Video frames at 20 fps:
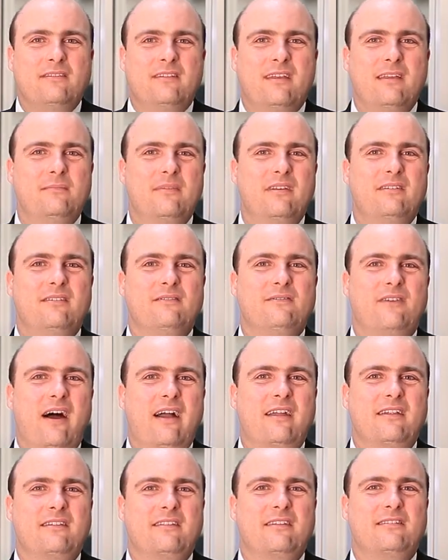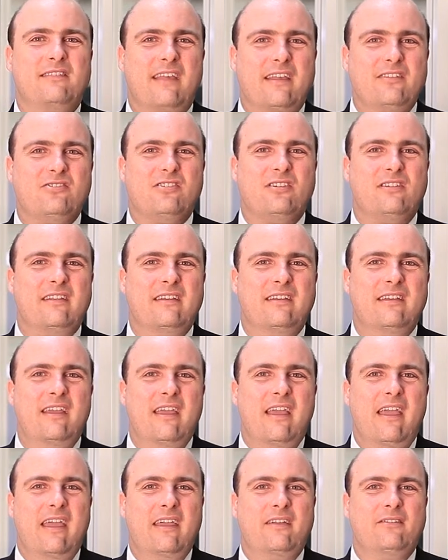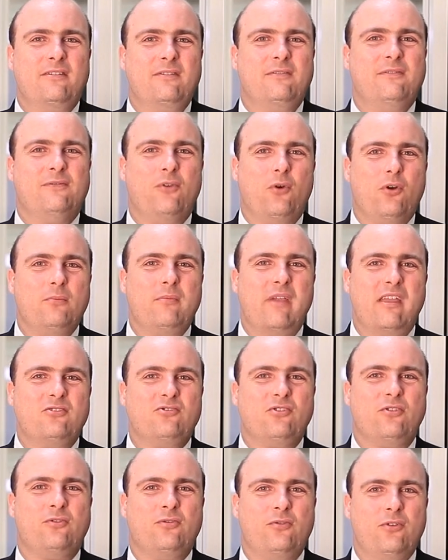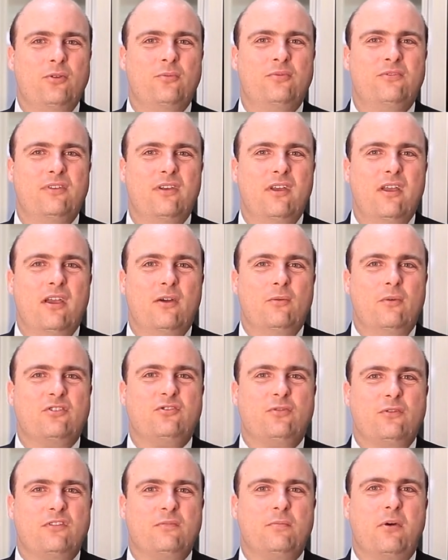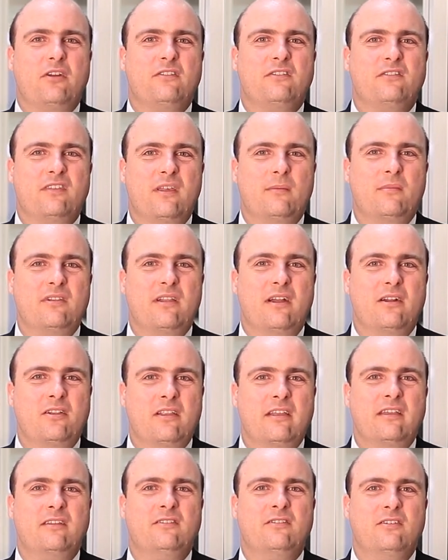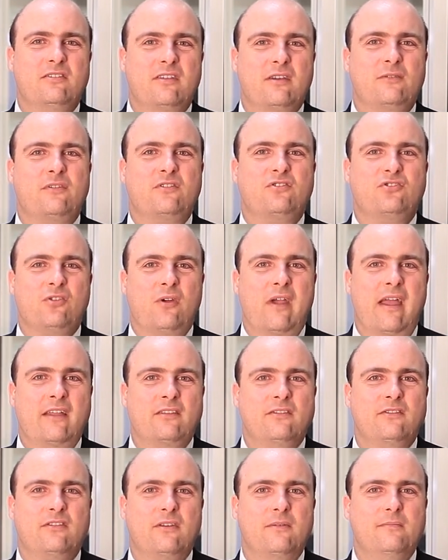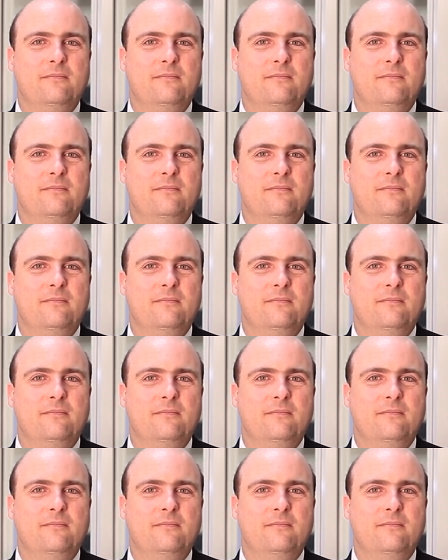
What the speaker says: can be divided essentially into four major groups, which respond similarly to different trends.